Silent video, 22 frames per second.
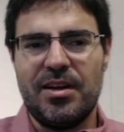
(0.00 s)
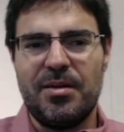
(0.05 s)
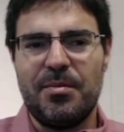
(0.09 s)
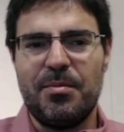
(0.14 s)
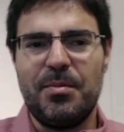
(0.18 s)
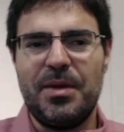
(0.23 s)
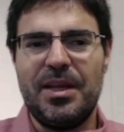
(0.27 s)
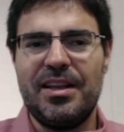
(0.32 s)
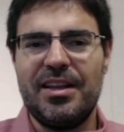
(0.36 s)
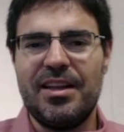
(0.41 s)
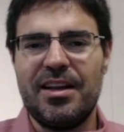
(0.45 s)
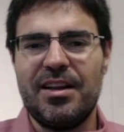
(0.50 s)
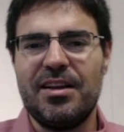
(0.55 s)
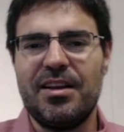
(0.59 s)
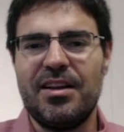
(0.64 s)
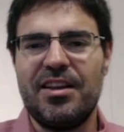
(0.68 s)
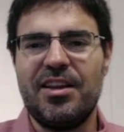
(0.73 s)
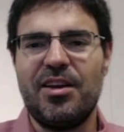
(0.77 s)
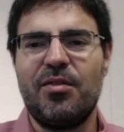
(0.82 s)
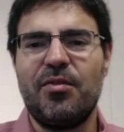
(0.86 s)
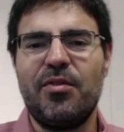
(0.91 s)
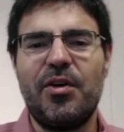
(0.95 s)
mean that
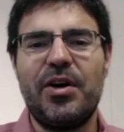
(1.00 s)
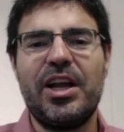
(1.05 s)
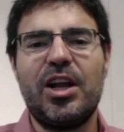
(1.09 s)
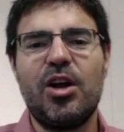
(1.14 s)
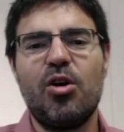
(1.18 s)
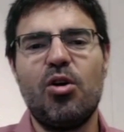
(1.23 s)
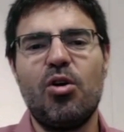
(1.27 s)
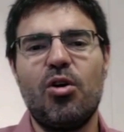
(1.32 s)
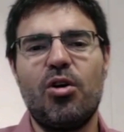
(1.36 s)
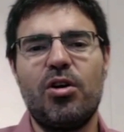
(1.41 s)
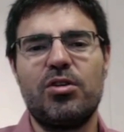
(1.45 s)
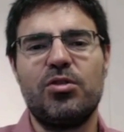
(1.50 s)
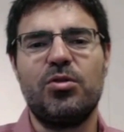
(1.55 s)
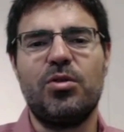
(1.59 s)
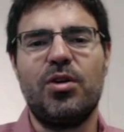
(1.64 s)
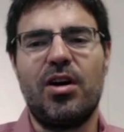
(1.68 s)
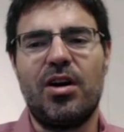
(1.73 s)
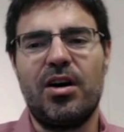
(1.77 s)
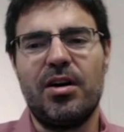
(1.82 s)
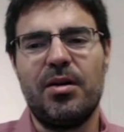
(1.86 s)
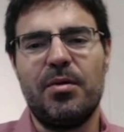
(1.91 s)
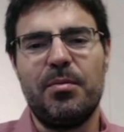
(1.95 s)
they're very core to
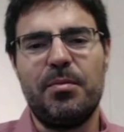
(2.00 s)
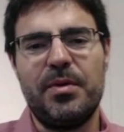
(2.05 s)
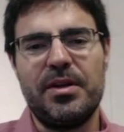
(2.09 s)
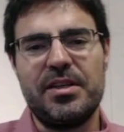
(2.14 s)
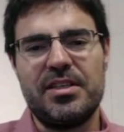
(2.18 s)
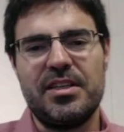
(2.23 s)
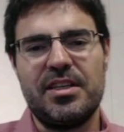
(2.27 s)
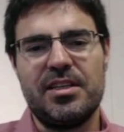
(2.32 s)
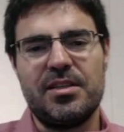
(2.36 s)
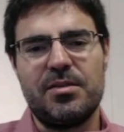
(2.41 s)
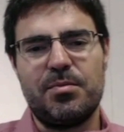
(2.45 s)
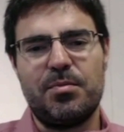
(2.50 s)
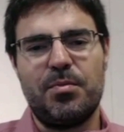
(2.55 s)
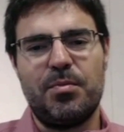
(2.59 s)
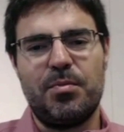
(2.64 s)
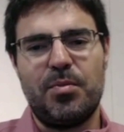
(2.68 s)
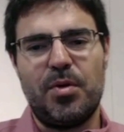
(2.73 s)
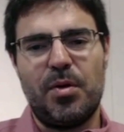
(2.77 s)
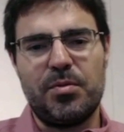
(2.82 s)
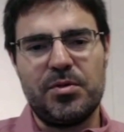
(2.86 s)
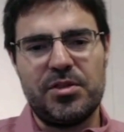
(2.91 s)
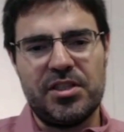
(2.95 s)
our business
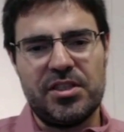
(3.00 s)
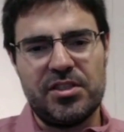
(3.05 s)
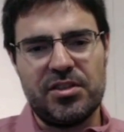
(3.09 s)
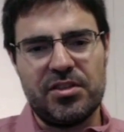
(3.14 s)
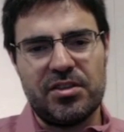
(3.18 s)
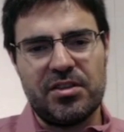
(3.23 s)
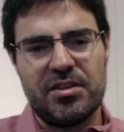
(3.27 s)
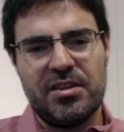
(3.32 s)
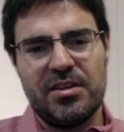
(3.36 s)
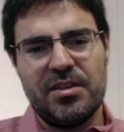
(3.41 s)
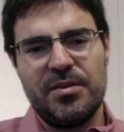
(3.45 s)
proposition.